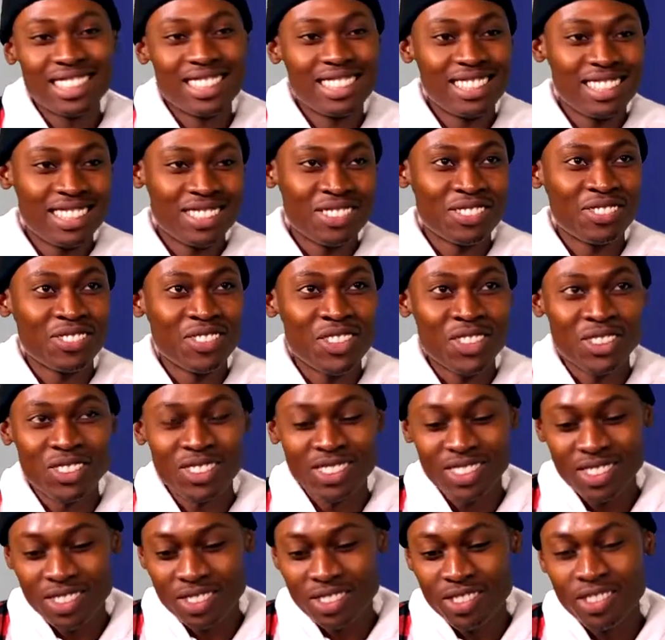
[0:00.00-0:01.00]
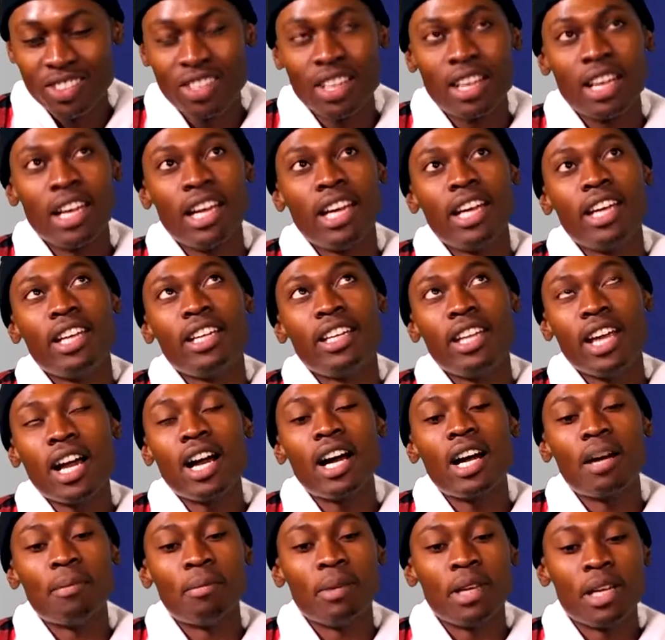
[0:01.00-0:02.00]
of gold, And
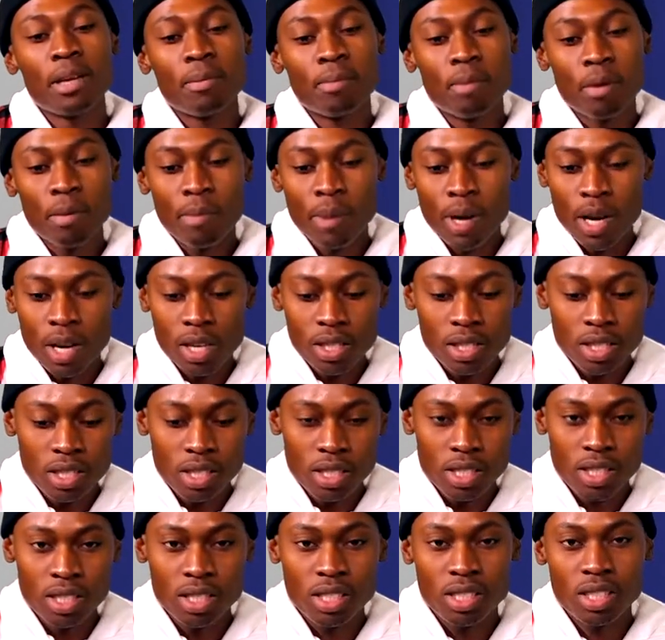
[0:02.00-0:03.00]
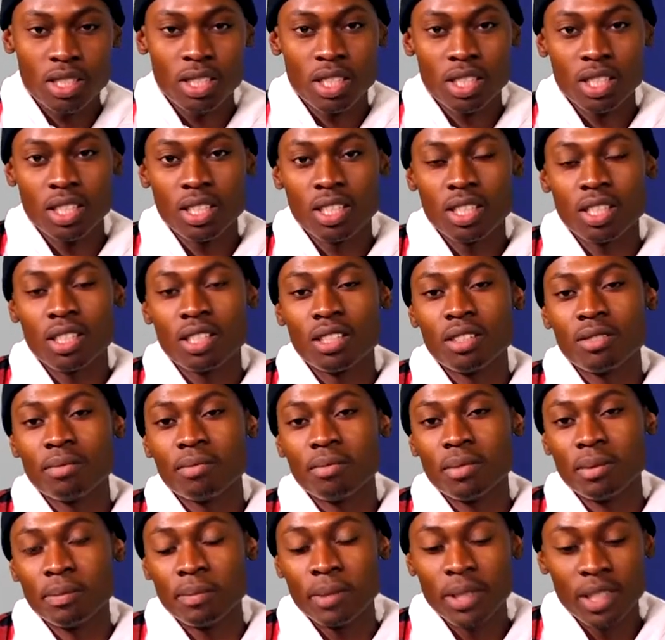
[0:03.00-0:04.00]
yeah, I'm a hip-hop artist and
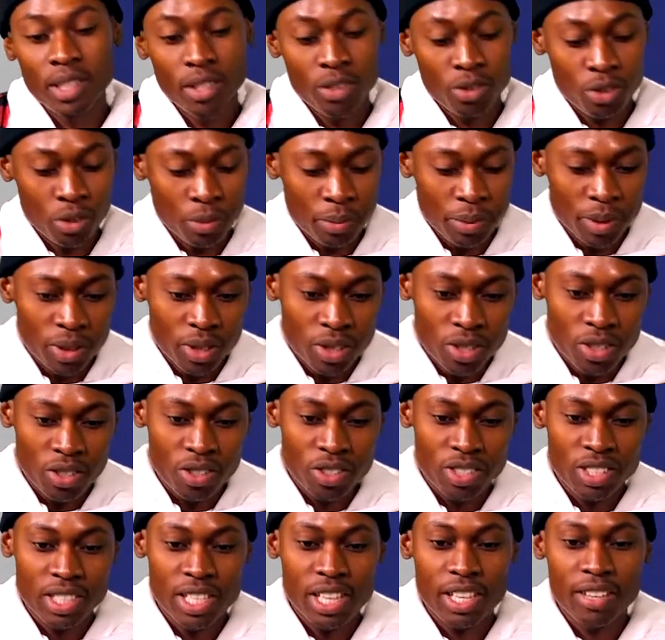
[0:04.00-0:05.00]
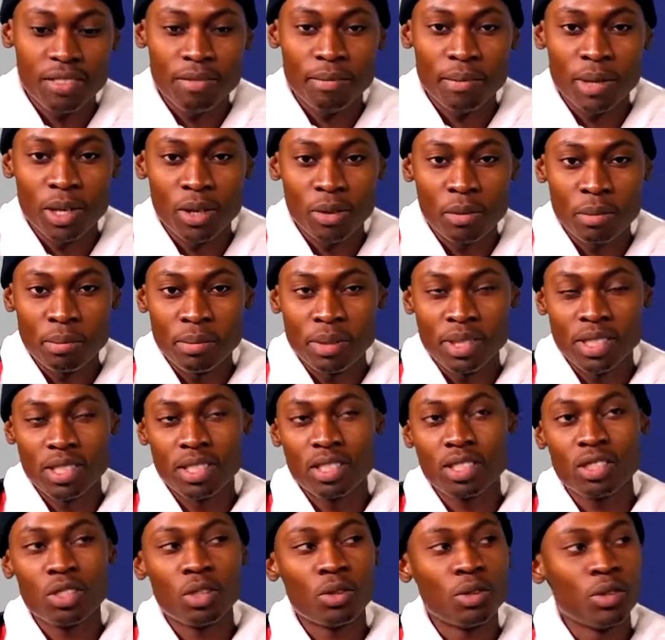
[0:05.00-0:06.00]
I'm an entrepreneur because I have my own
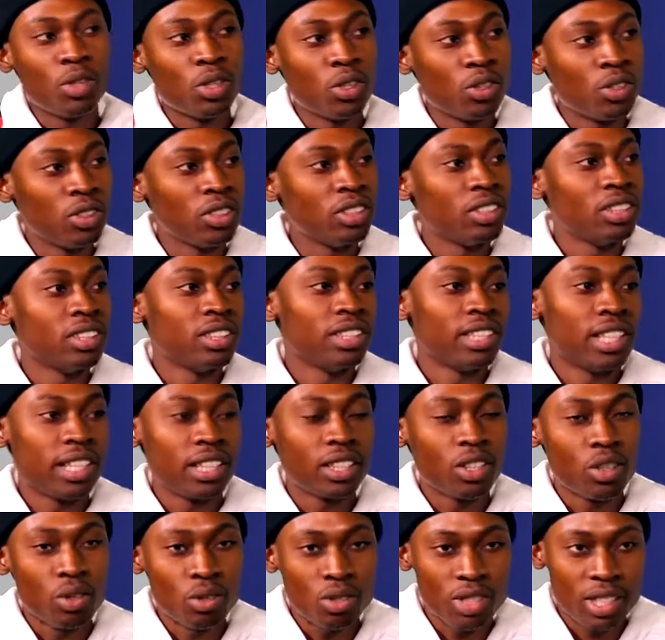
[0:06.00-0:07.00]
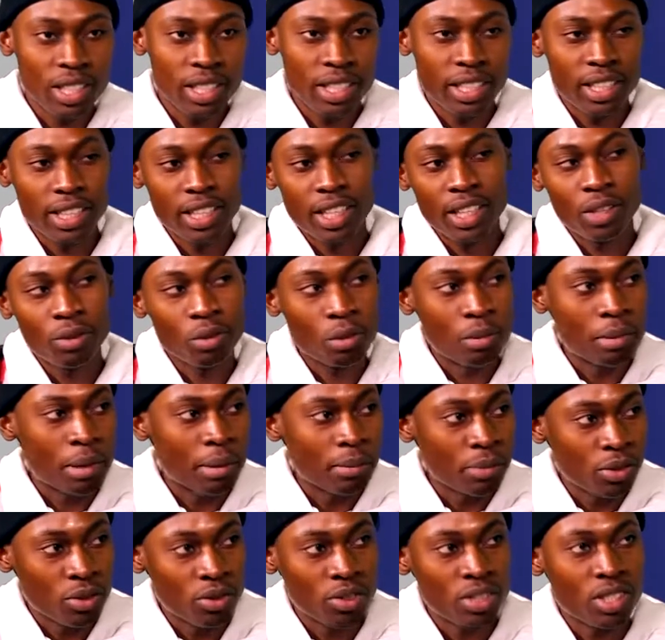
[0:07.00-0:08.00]
business going on that goes hand in hand with my
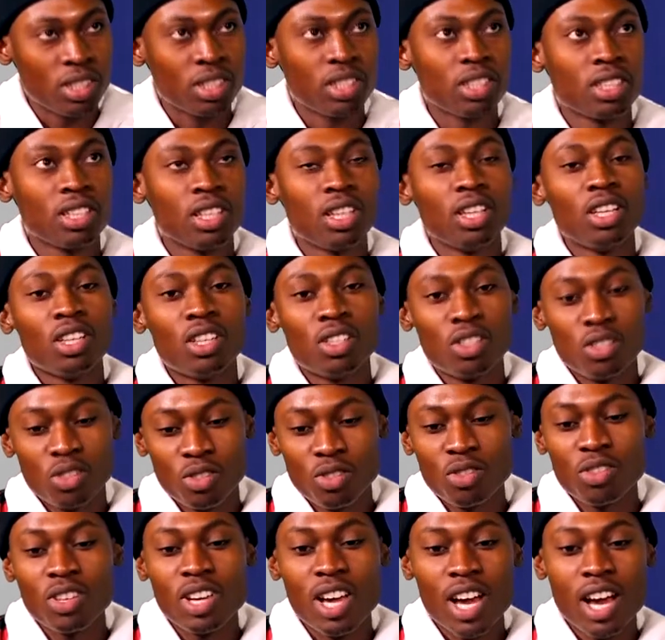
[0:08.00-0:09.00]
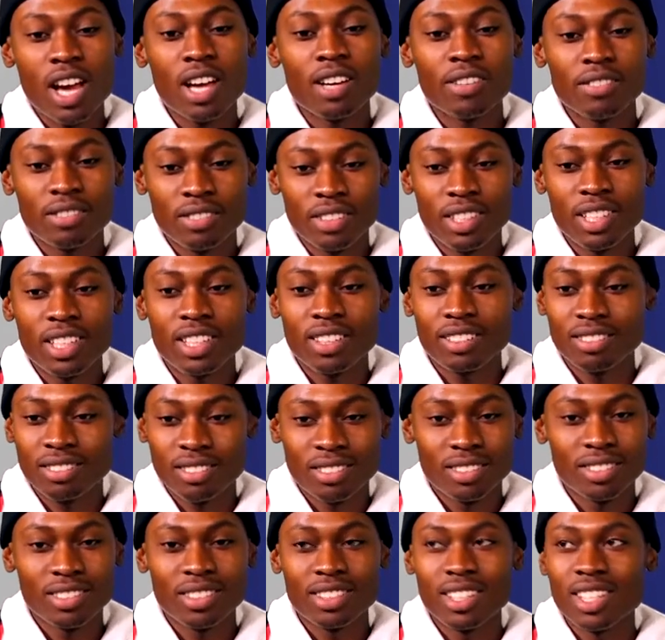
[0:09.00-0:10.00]
music. So yeah, I feel like
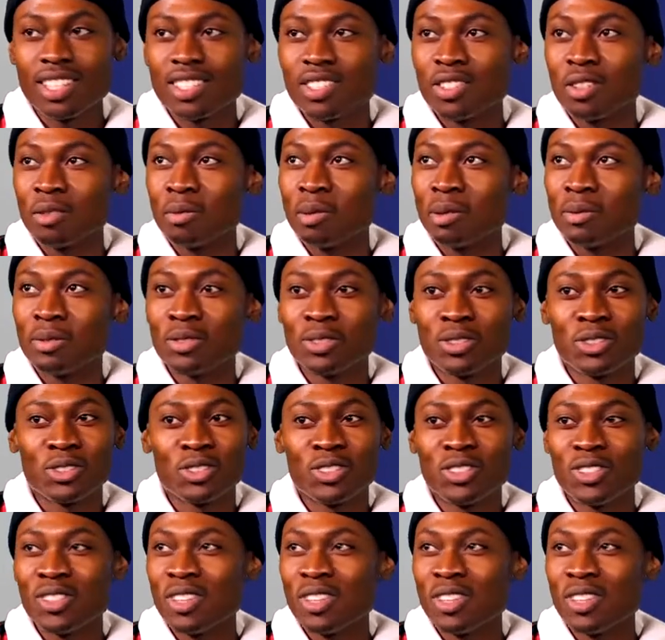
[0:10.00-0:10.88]
that's all people should know